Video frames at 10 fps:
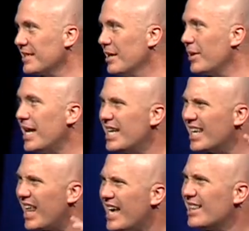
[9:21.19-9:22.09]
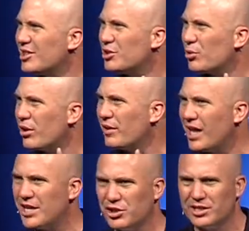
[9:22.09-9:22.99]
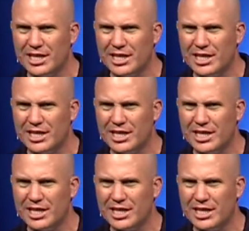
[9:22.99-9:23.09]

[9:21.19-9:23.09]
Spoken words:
But I didn't like this story of Elisha. It